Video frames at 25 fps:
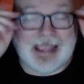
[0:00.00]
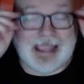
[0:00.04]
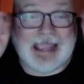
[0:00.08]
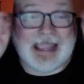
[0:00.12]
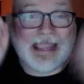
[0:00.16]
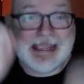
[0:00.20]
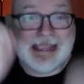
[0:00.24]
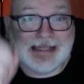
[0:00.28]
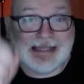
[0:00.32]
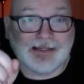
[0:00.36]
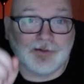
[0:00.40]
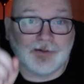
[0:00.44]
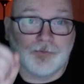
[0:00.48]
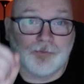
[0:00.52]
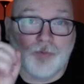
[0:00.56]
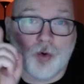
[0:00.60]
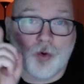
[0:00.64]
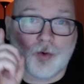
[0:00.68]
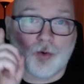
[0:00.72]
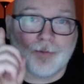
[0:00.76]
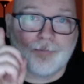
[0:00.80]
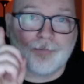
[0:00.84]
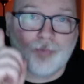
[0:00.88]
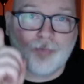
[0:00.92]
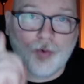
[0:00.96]
And more
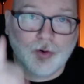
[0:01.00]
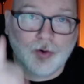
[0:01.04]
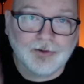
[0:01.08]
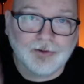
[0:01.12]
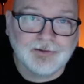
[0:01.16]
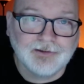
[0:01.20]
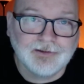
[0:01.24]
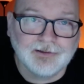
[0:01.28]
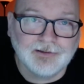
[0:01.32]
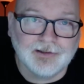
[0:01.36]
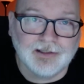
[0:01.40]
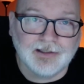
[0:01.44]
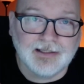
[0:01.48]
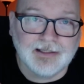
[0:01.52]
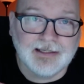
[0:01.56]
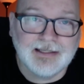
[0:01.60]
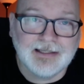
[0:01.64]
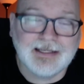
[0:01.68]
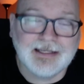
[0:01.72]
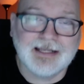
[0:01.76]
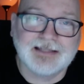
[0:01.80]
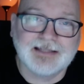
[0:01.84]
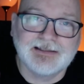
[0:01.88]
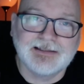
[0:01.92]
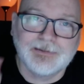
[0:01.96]
importantly,
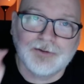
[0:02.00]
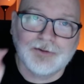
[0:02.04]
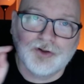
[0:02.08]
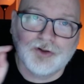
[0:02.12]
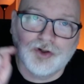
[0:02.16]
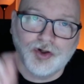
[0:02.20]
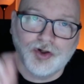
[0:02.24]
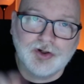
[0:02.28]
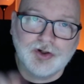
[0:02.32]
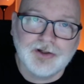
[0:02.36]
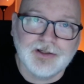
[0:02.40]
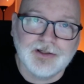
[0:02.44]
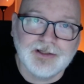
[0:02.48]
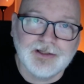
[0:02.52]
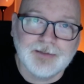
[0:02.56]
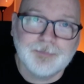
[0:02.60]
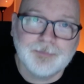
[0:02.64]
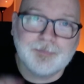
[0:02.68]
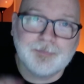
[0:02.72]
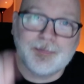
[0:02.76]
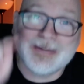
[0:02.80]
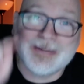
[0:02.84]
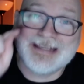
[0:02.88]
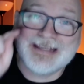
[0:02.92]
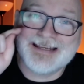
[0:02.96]
it's good
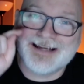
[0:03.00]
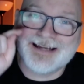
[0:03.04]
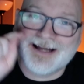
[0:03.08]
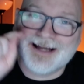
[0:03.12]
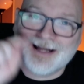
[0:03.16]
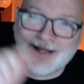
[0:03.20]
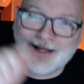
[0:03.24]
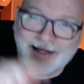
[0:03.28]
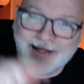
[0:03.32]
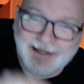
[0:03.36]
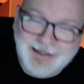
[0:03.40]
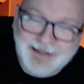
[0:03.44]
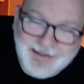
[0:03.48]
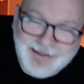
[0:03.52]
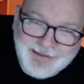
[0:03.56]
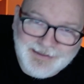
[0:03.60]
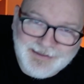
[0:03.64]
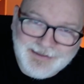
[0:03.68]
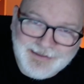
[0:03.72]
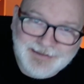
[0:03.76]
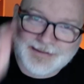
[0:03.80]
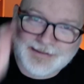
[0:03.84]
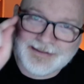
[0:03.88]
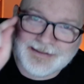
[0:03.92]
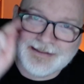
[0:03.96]

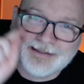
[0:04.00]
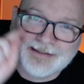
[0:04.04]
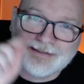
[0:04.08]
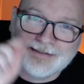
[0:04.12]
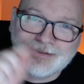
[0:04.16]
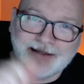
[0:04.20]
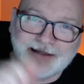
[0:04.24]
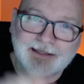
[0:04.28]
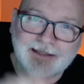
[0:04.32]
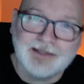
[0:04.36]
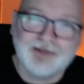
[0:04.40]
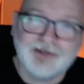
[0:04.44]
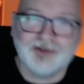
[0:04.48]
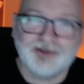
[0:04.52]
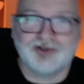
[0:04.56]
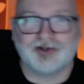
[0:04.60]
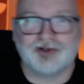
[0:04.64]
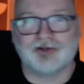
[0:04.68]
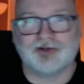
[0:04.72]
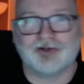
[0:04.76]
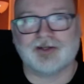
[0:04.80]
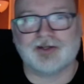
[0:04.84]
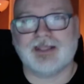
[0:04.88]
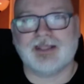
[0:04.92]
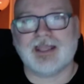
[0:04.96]
because he's
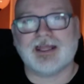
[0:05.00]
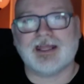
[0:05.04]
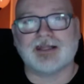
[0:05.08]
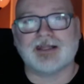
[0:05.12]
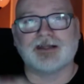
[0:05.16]
injured. Again,